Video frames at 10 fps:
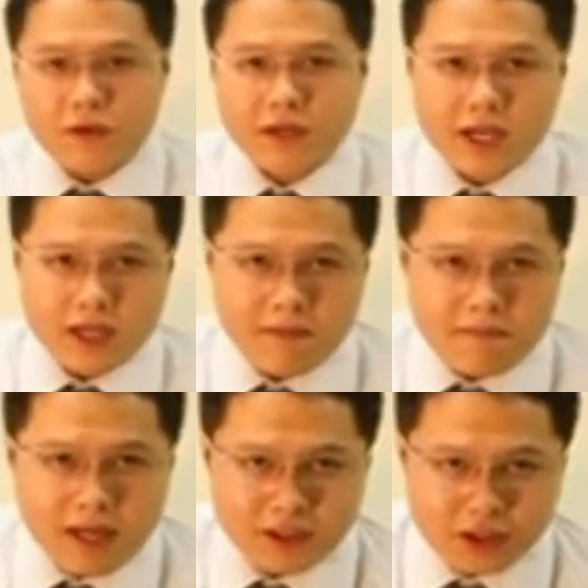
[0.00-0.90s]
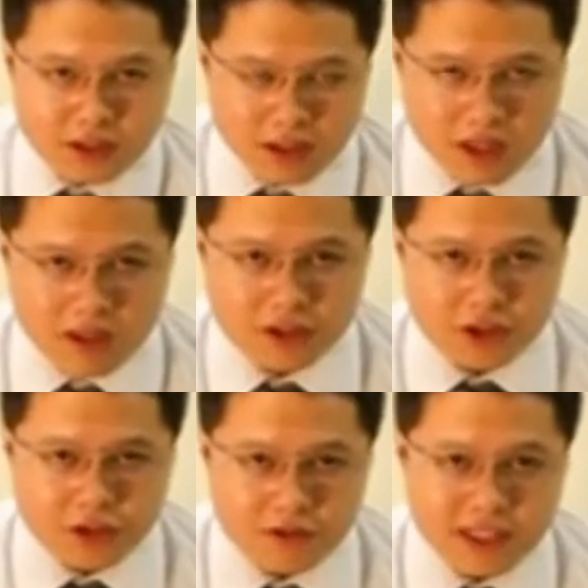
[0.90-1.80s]
you look at the image on the
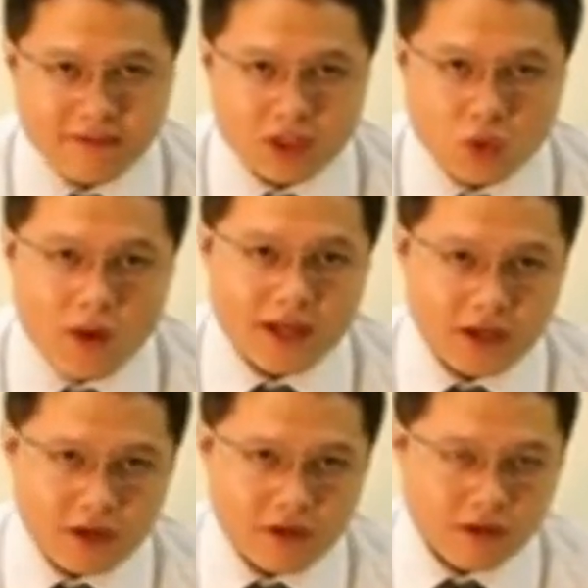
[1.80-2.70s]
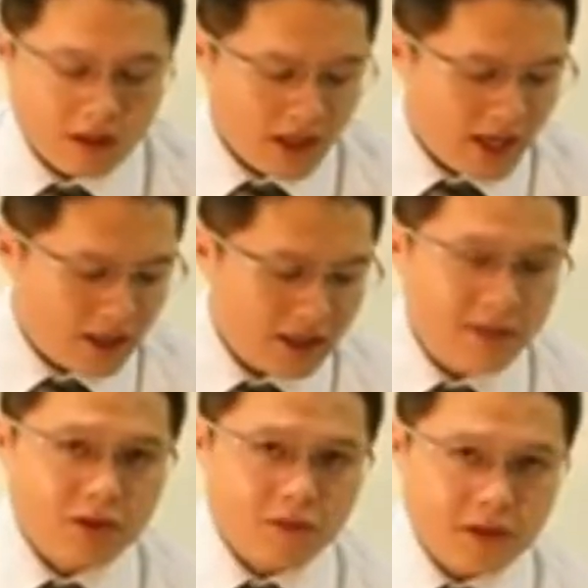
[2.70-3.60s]
G0720 here, on the
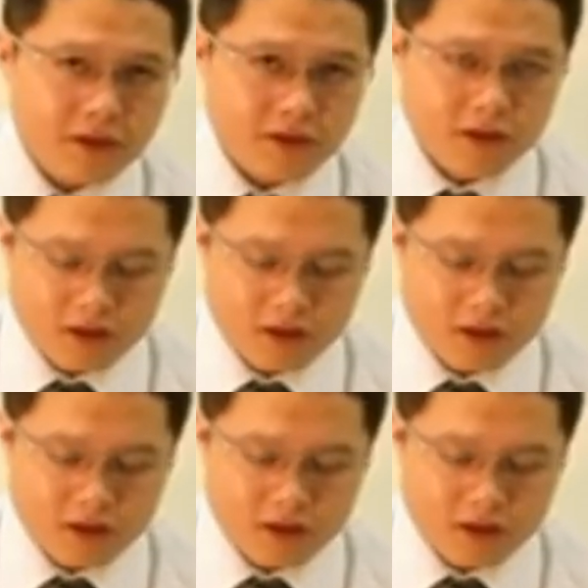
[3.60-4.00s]
laptop here,